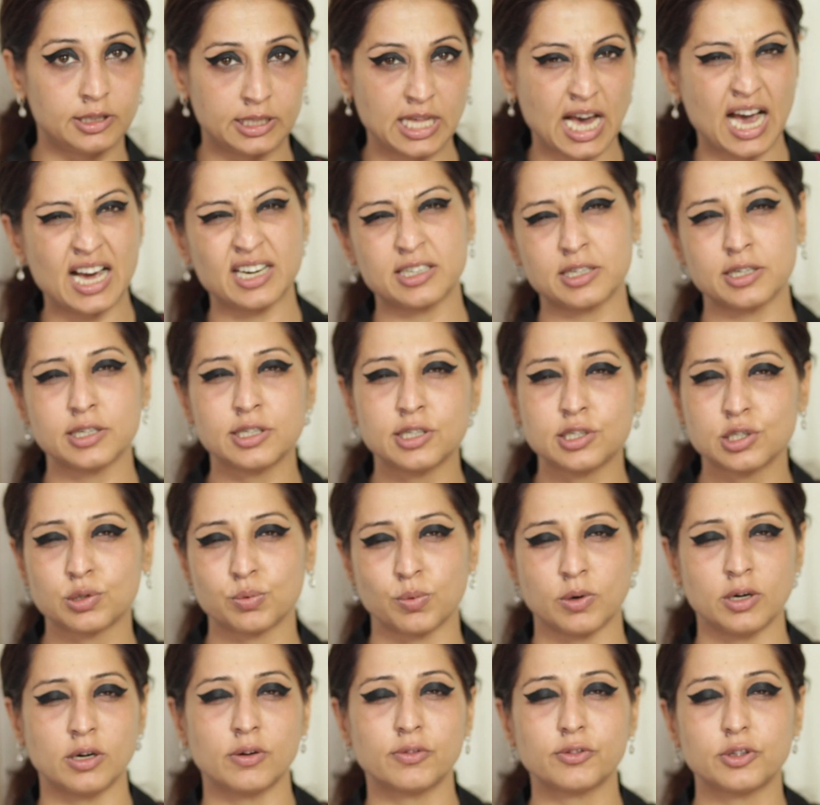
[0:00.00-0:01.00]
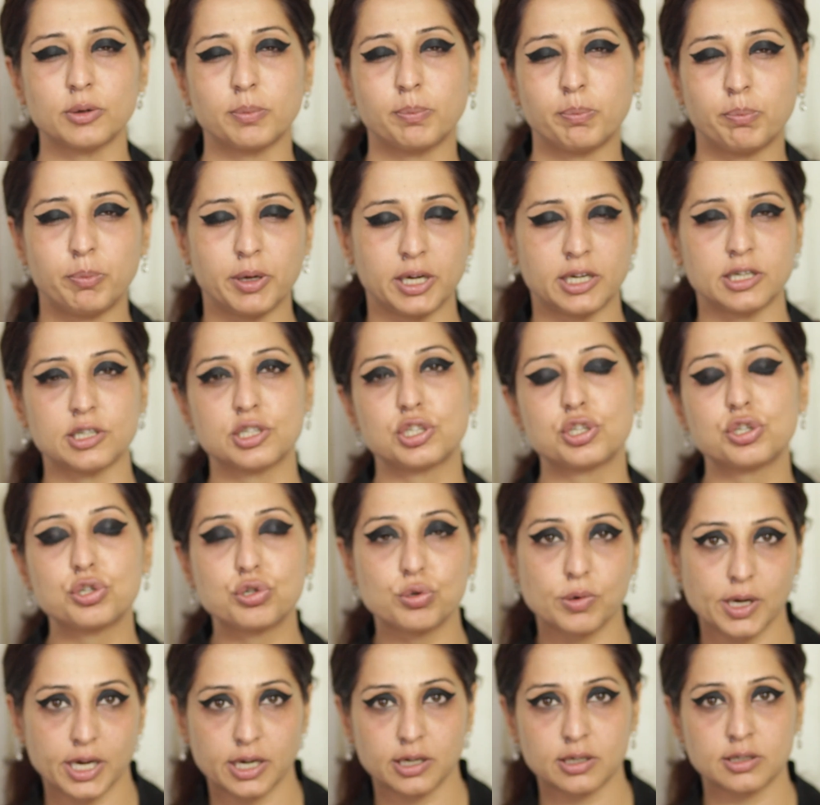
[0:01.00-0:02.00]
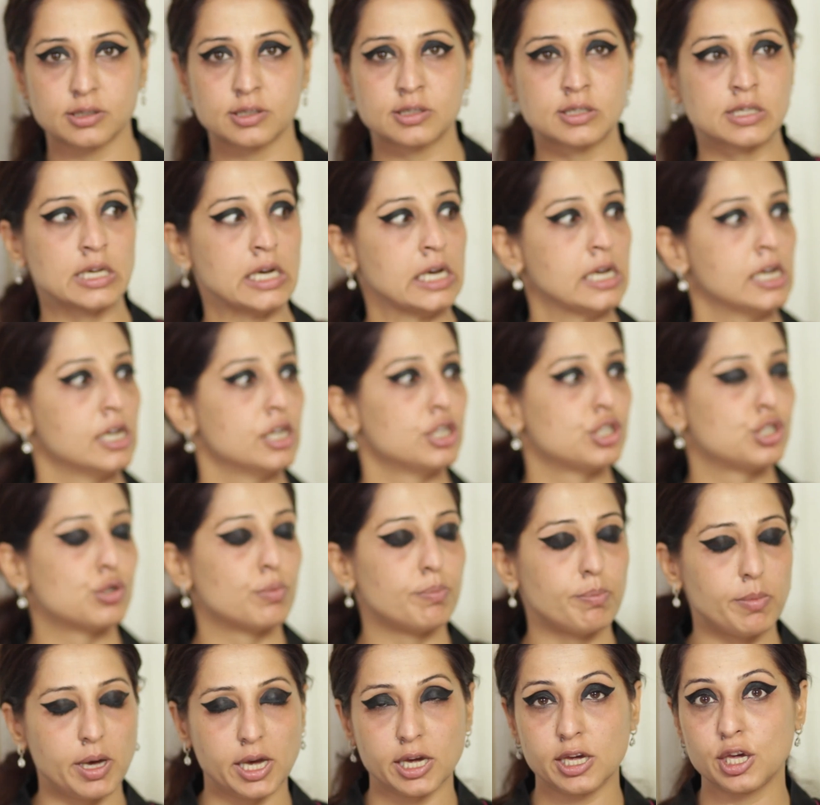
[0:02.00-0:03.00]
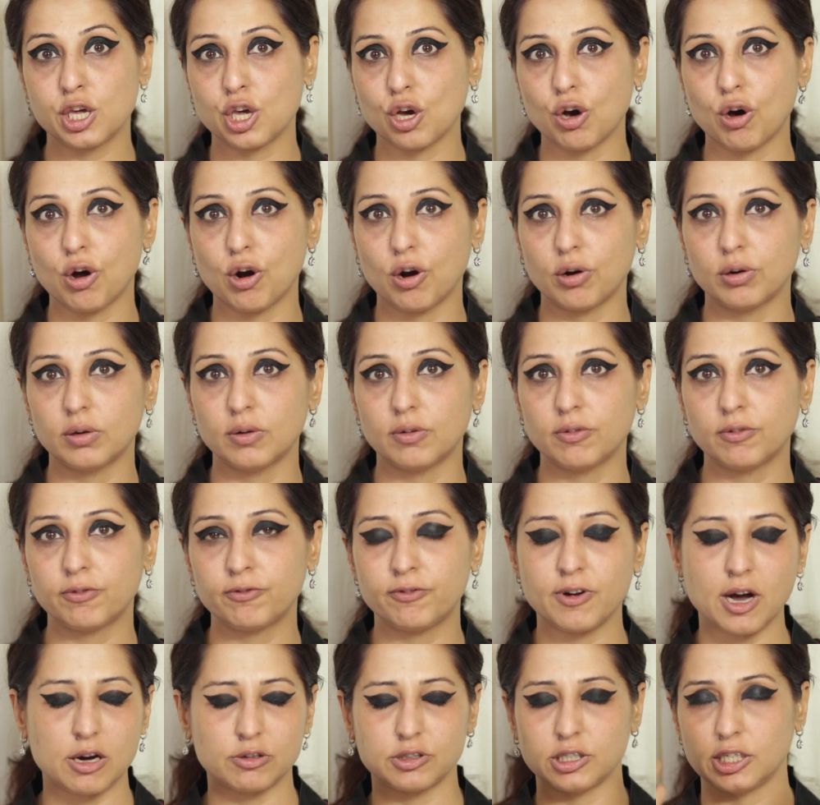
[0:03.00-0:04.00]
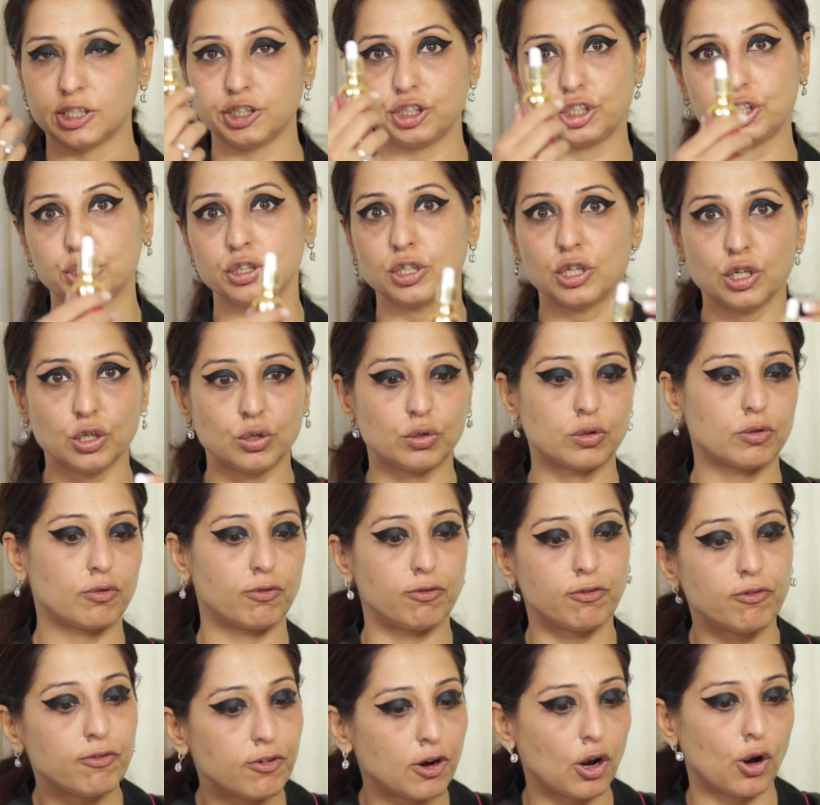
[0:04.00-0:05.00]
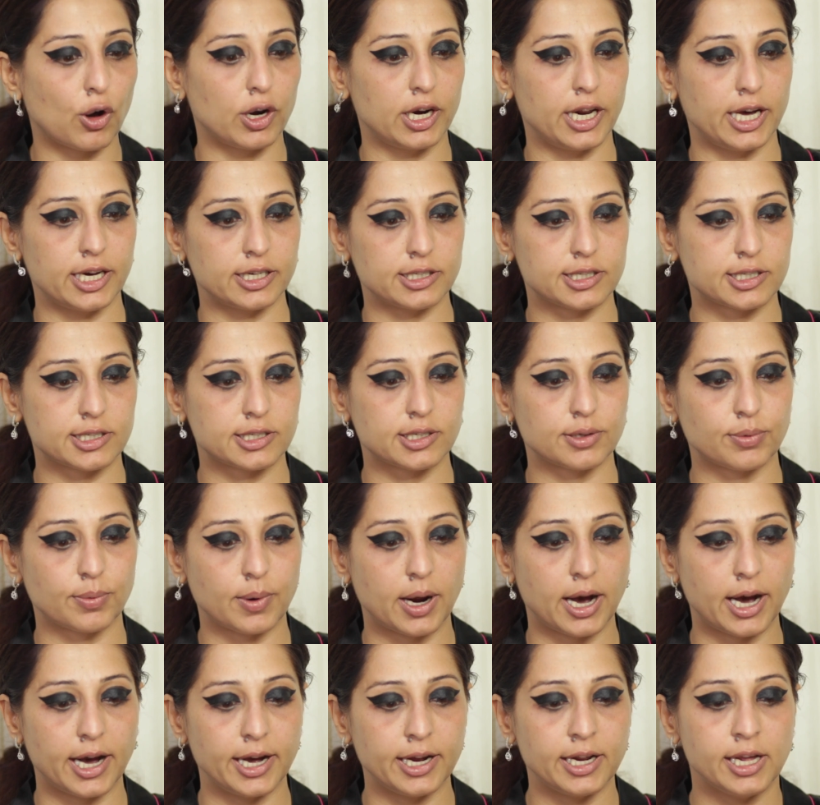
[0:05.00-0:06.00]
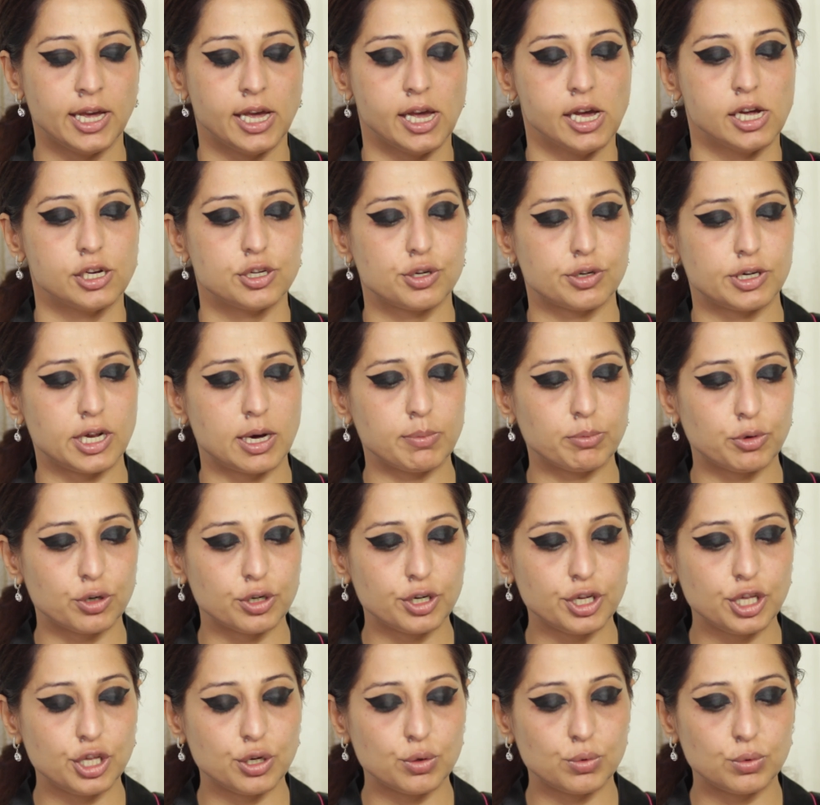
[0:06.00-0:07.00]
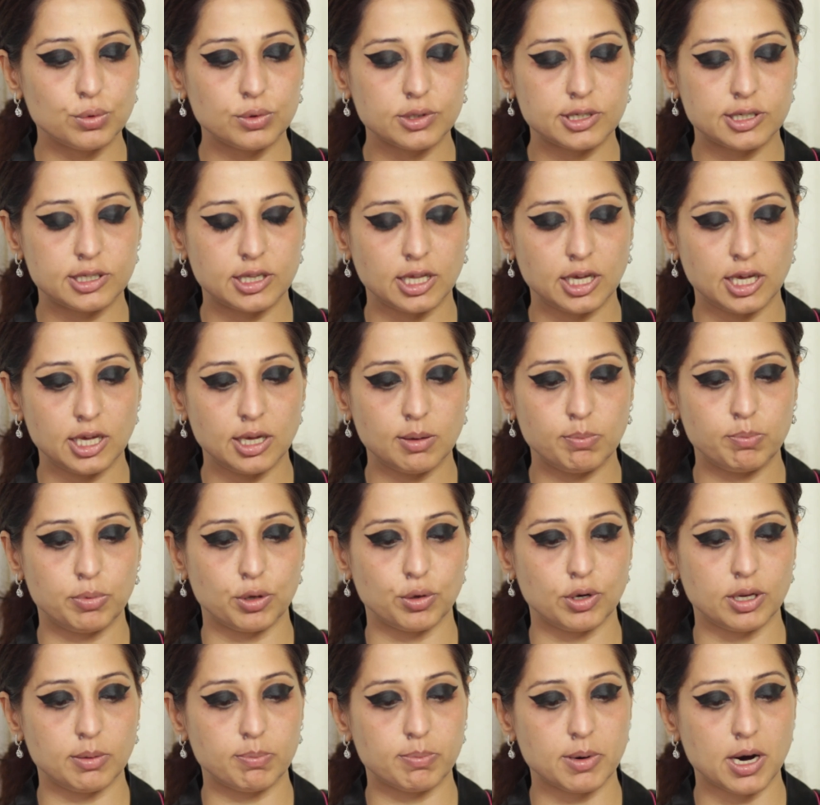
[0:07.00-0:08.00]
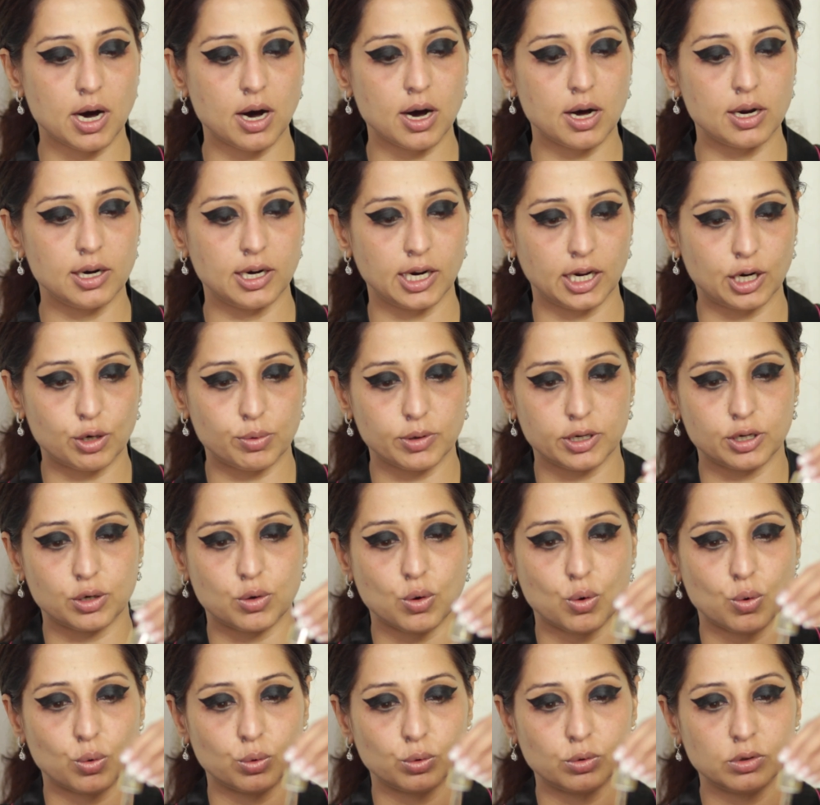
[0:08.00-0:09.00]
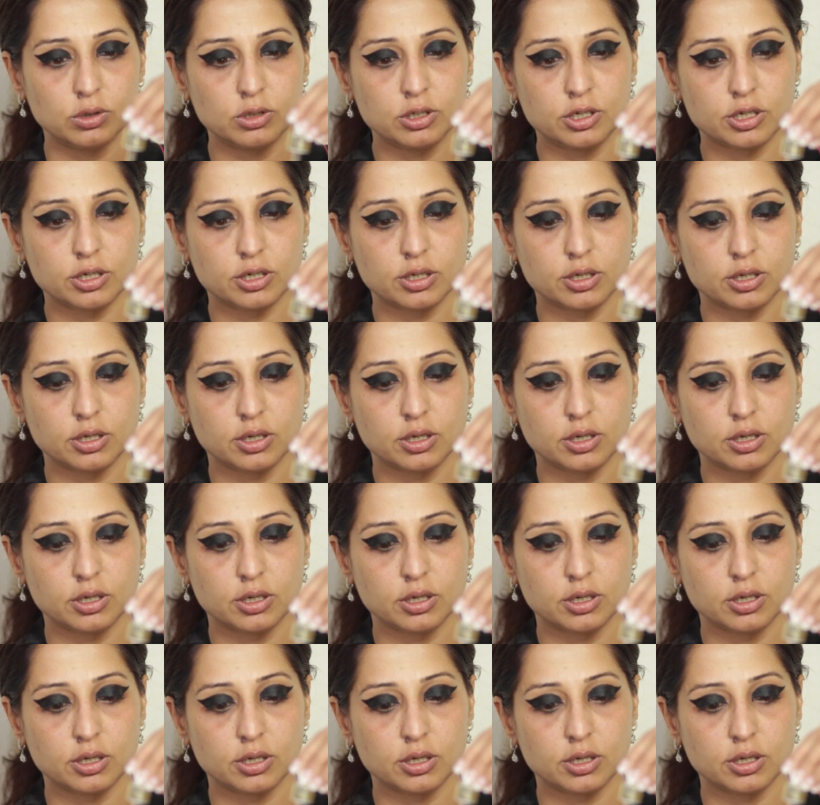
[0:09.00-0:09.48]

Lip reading: that is one of the biggest tricks to make your foundation look flawless, right? Today I'm going to use the Beauty Bar Liquid Gold,